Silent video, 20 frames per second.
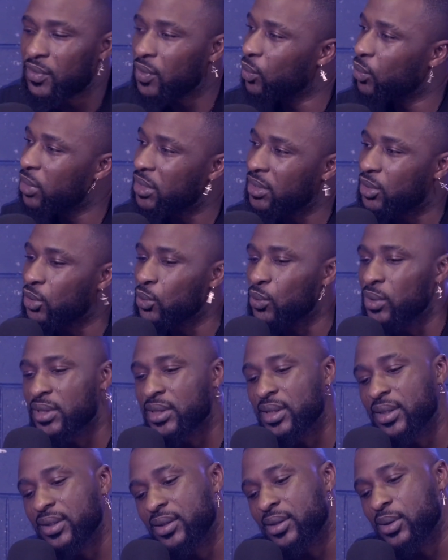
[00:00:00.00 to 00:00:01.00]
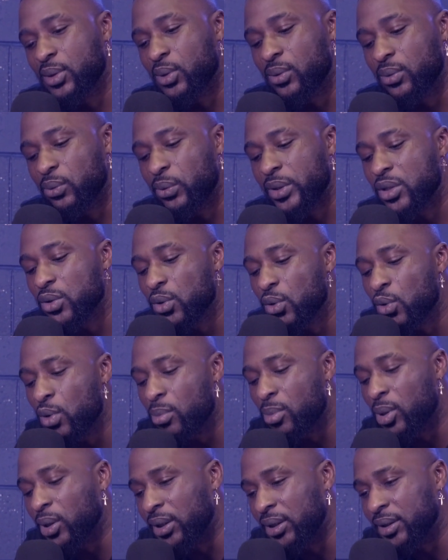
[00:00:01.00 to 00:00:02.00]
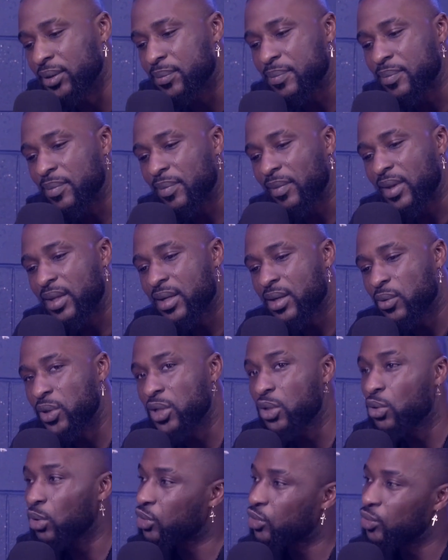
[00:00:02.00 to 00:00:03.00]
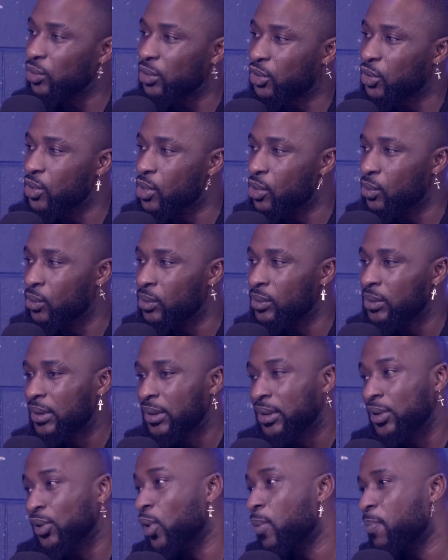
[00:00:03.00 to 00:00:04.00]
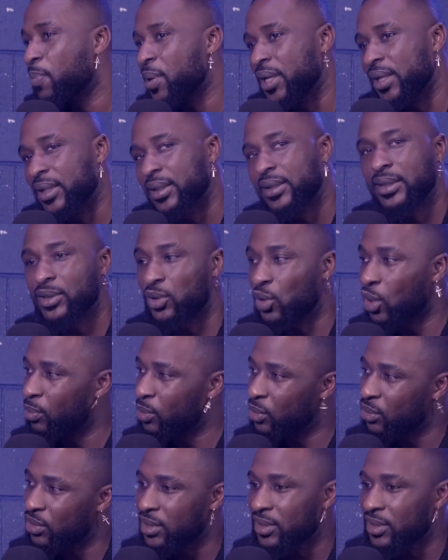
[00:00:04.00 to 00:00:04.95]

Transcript: what they do is they, you know, when you owe money, when you go through a toll, you don't pay it, it doubles.